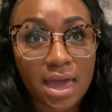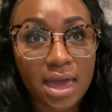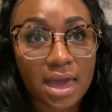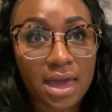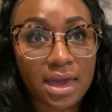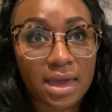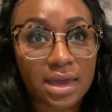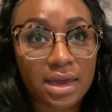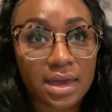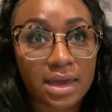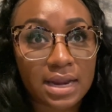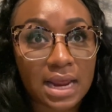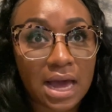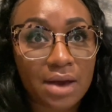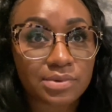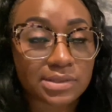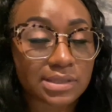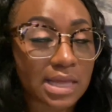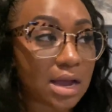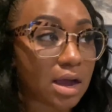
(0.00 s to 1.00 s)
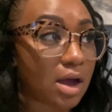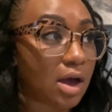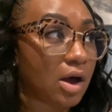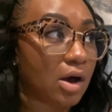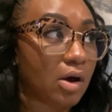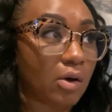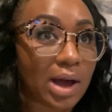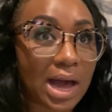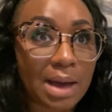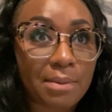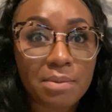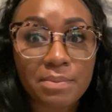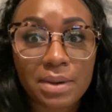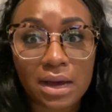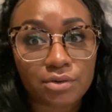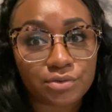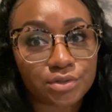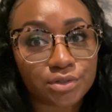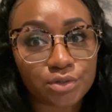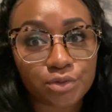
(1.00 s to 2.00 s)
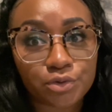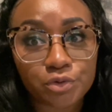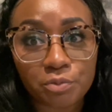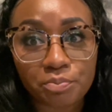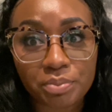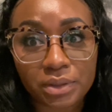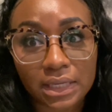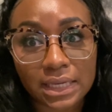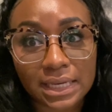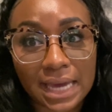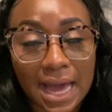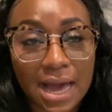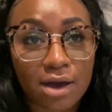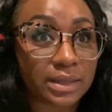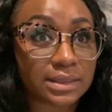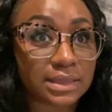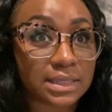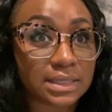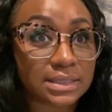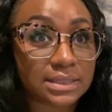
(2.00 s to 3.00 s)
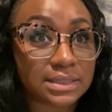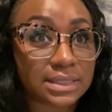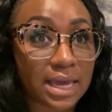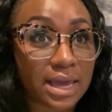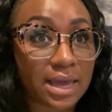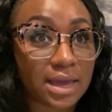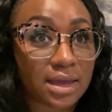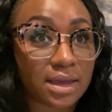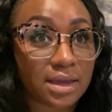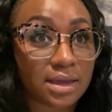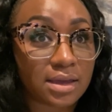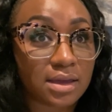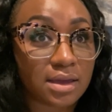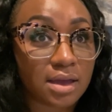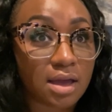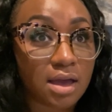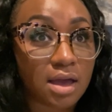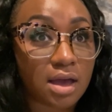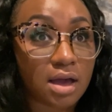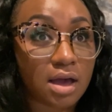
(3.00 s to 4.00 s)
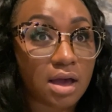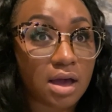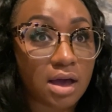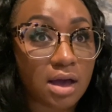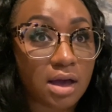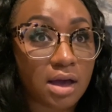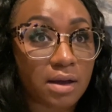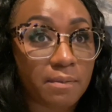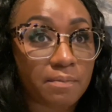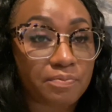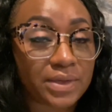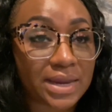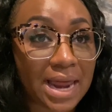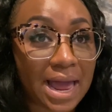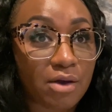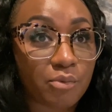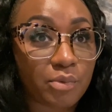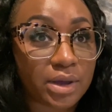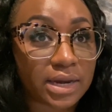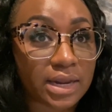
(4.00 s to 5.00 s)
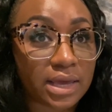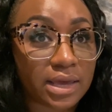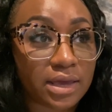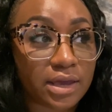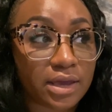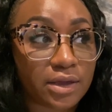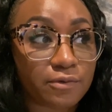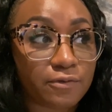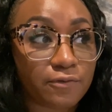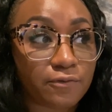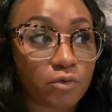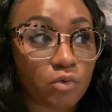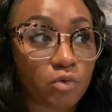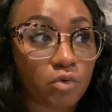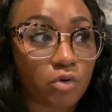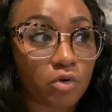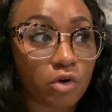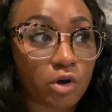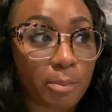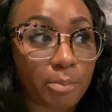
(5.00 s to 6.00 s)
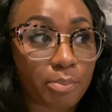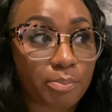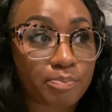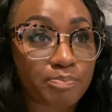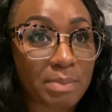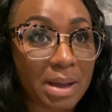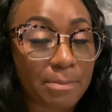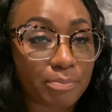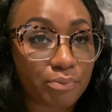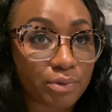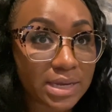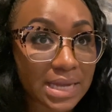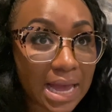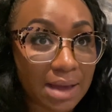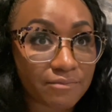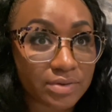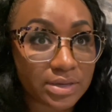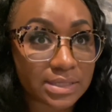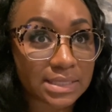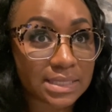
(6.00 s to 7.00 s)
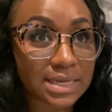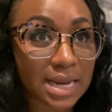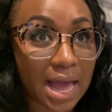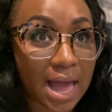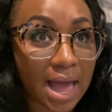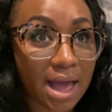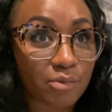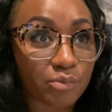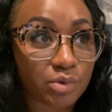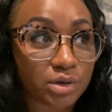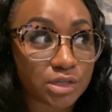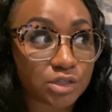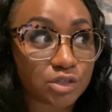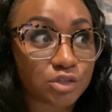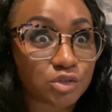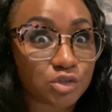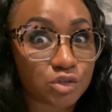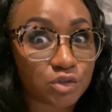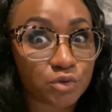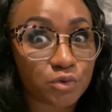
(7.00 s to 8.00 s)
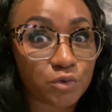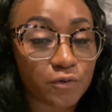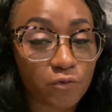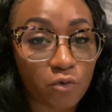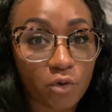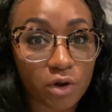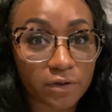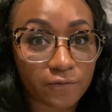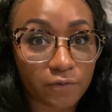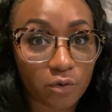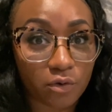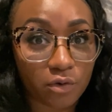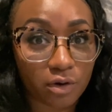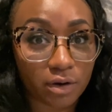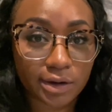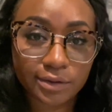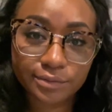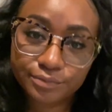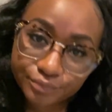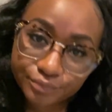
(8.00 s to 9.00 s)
And I was like, oh, I'm about to pig out. The day that I went in for my pre-op visit, I was 244.